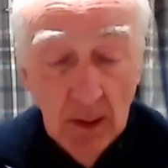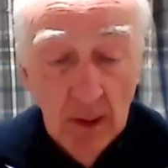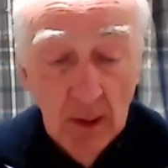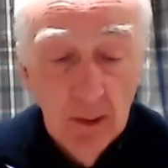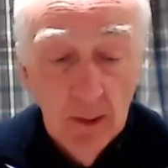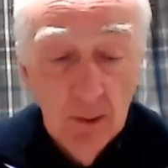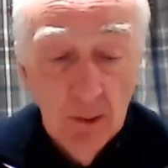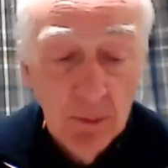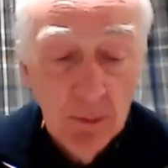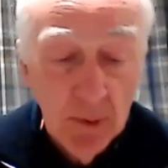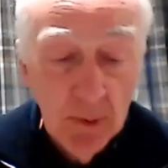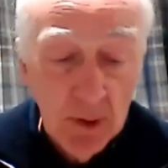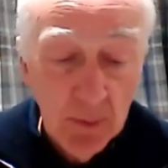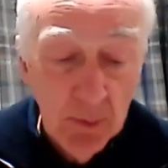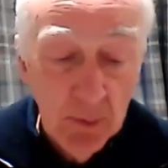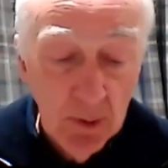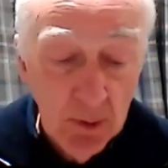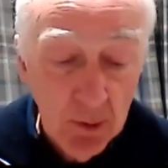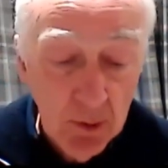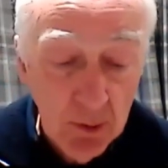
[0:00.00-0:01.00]
And those with
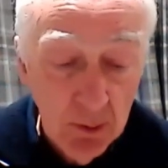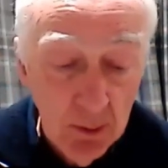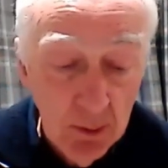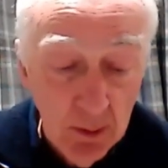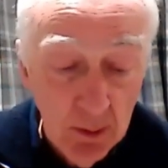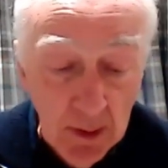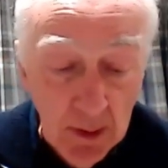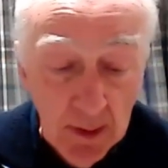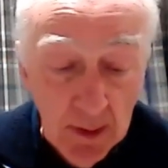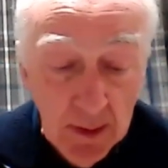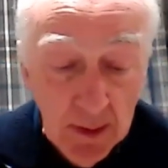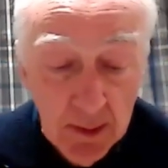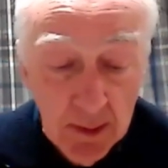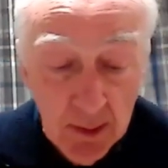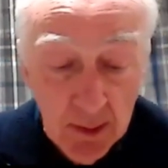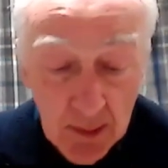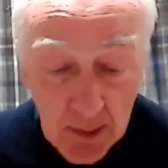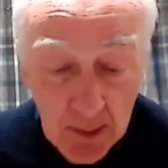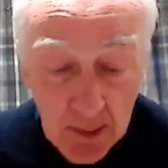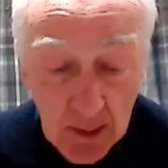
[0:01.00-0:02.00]
spiritual eyes
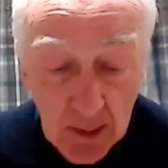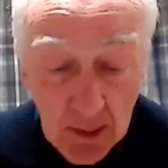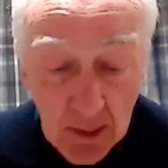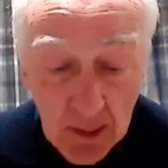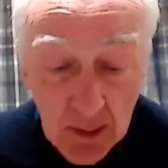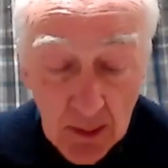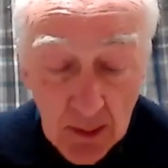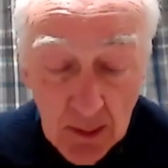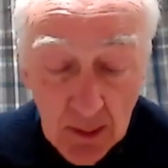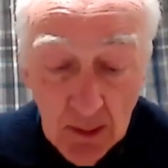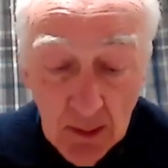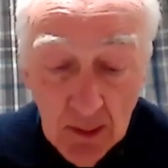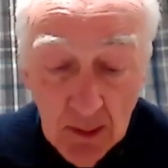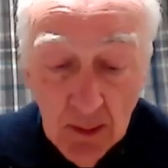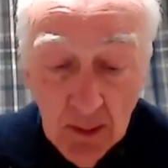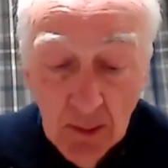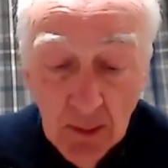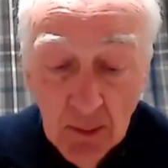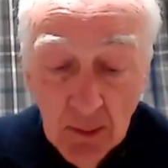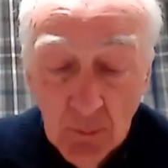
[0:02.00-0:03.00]
to see
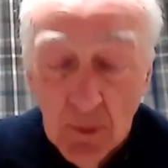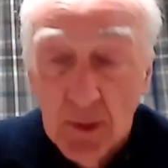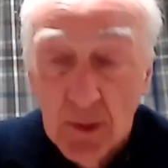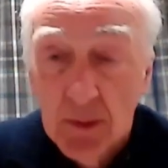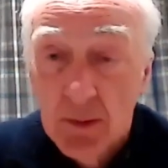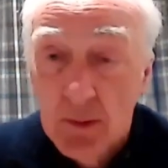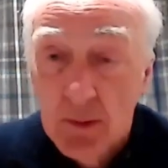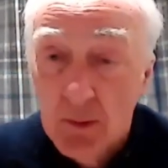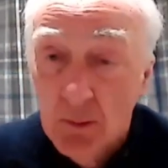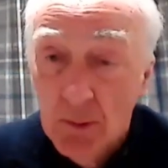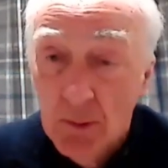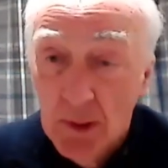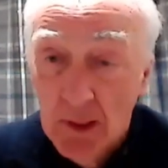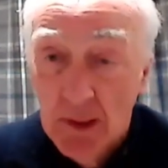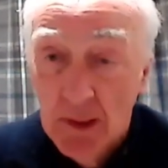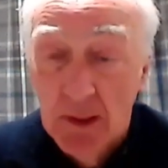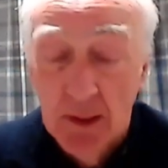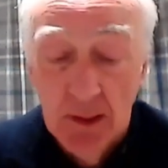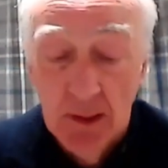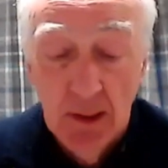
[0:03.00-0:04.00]
are the ones who will
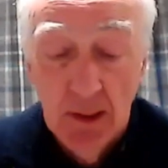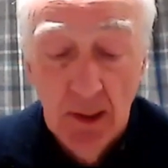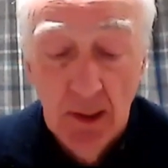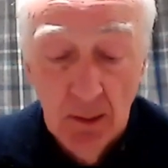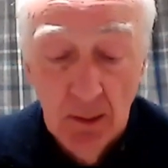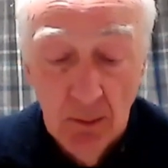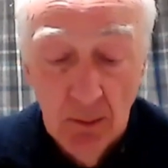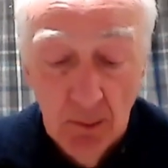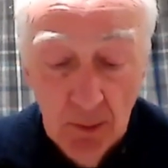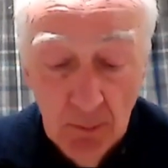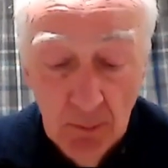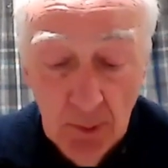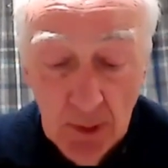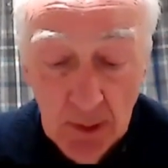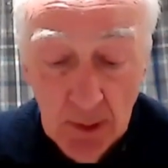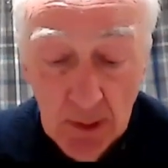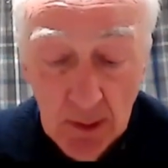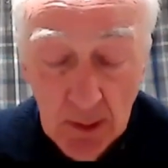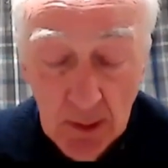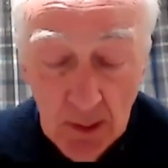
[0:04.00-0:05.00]
understand God's
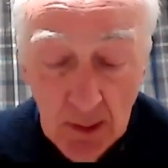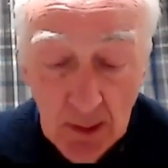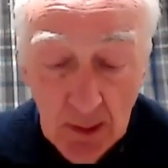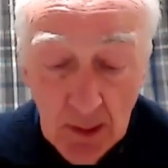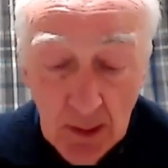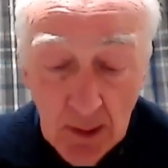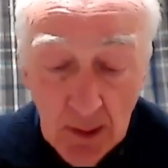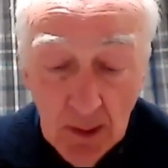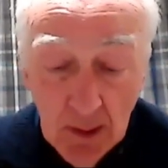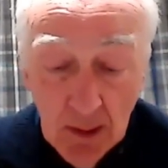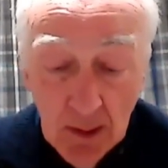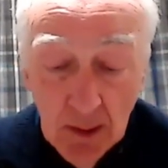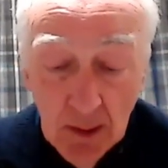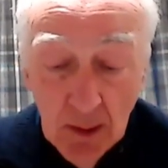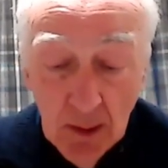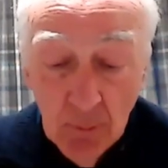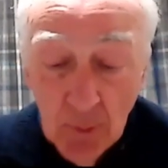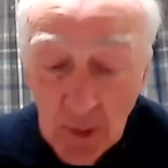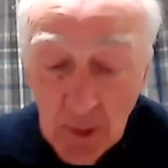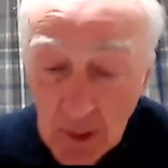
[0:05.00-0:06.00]
word.
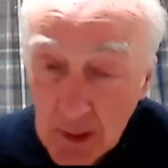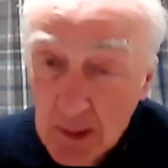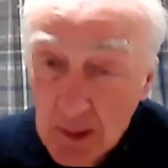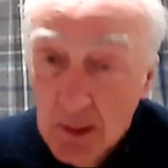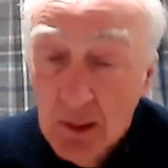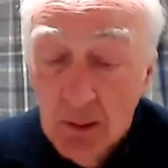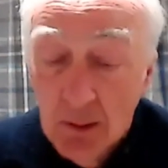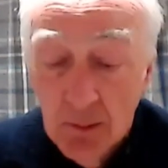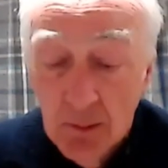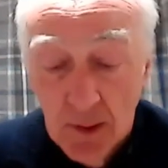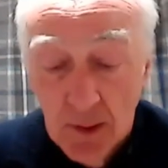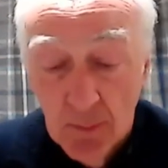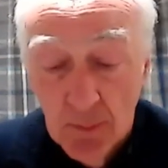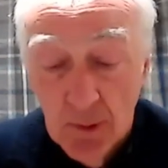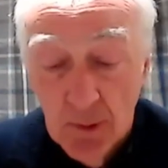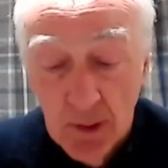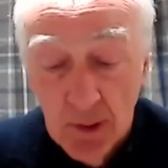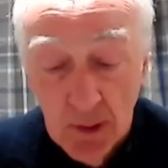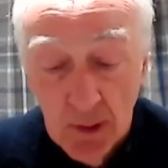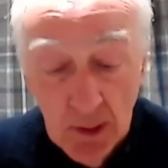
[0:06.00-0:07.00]
And we need the Holy
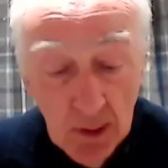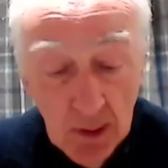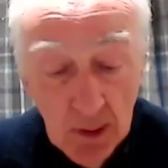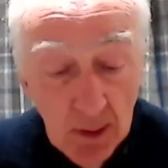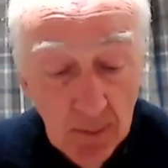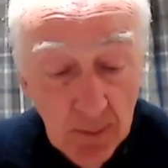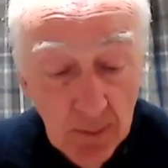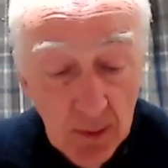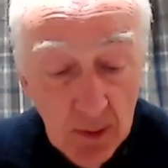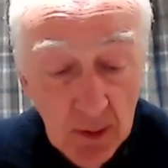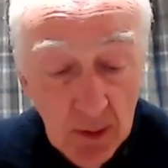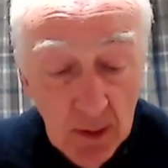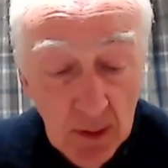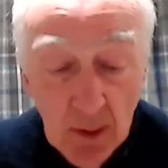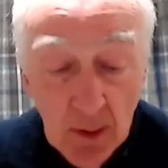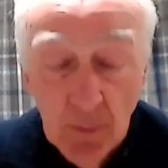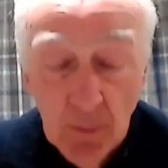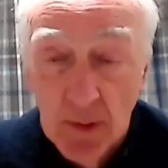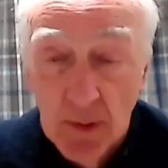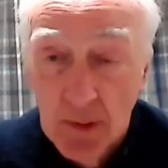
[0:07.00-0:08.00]
Spirit in our lives to
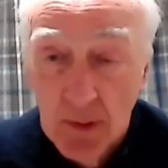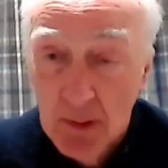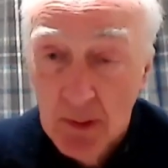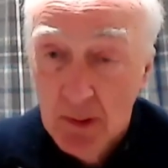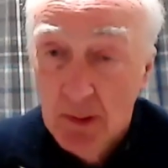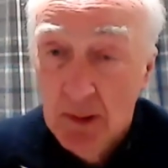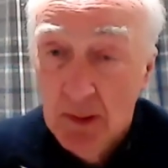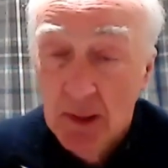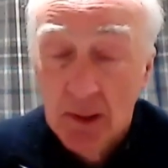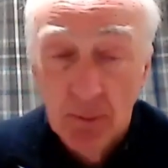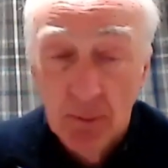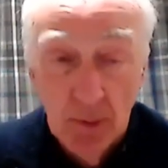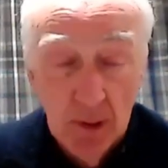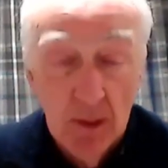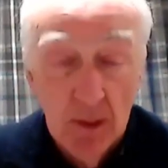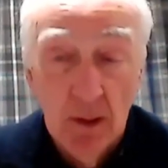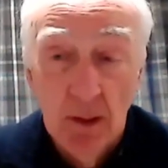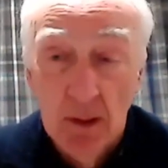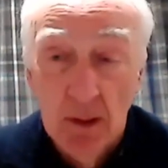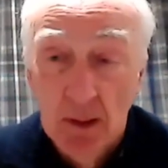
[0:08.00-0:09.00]
help us as we
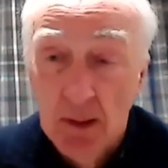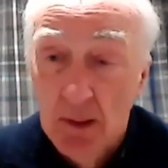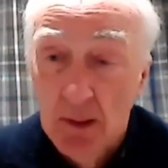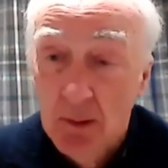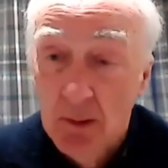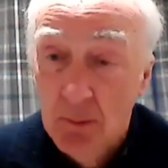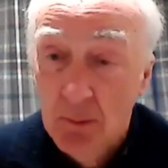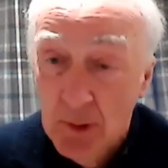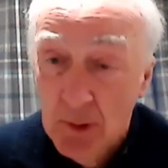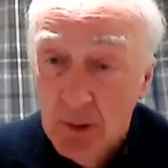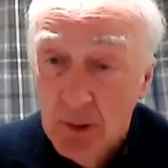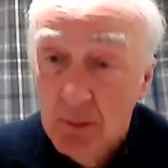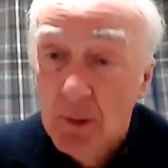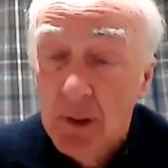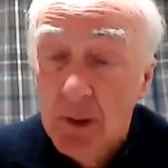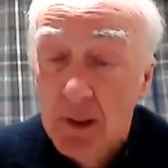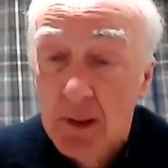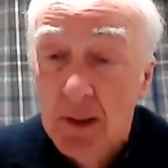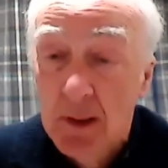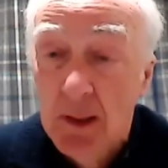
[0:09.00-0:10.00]
study so that we do
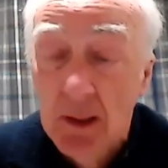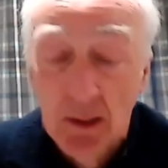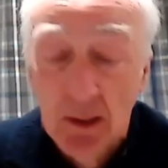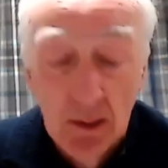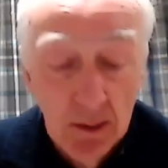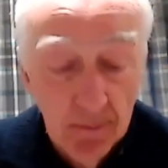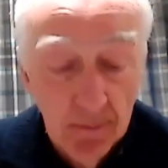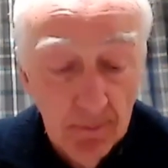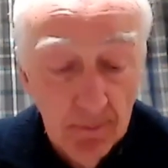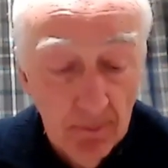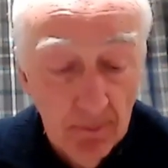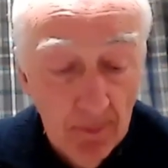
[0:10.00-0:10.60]
understand it.